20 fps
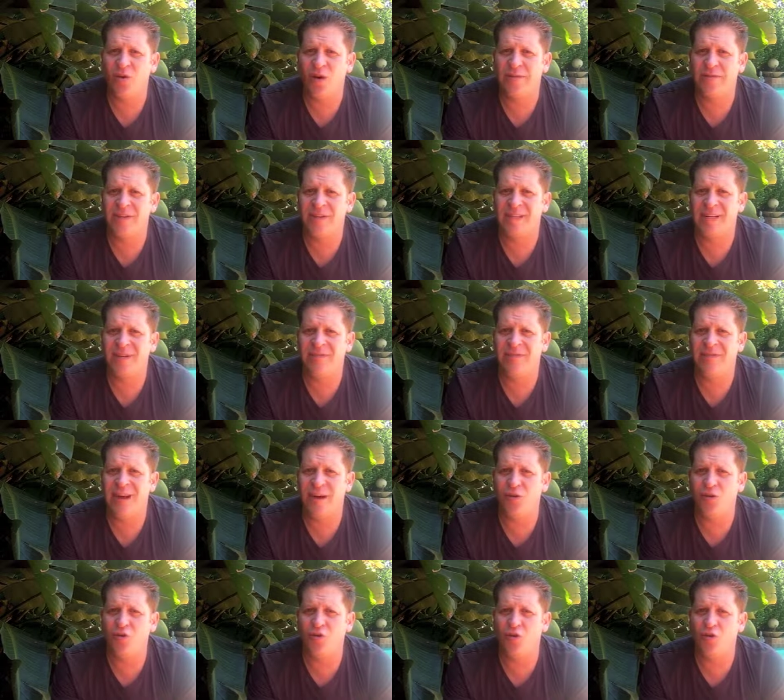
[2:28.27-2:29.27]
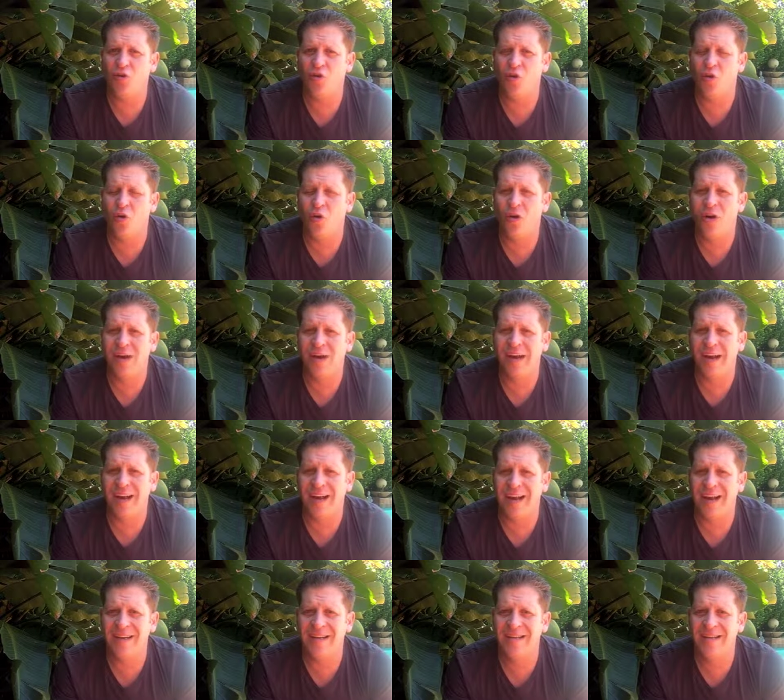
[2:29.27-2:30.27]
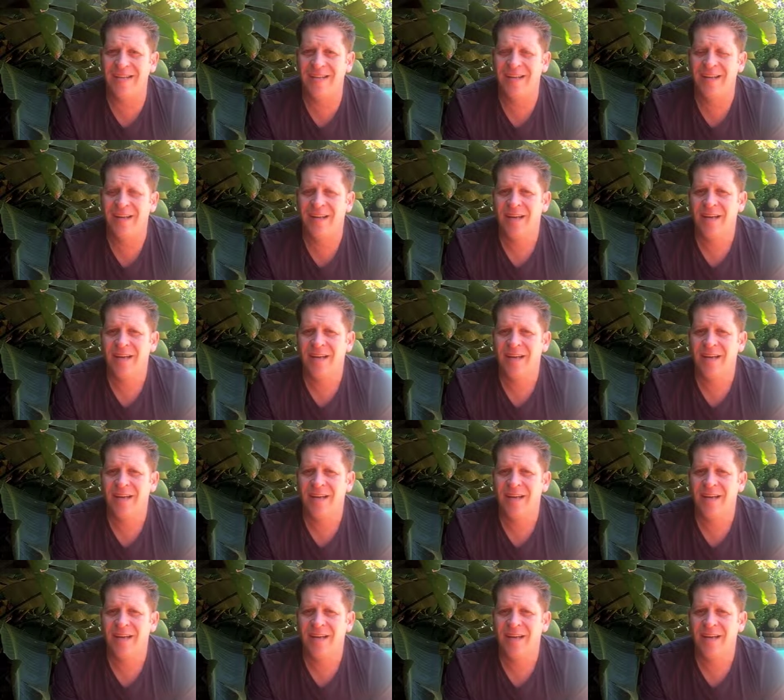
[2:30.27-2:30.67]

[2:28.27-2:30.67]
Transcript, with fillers: offer such value to your clients.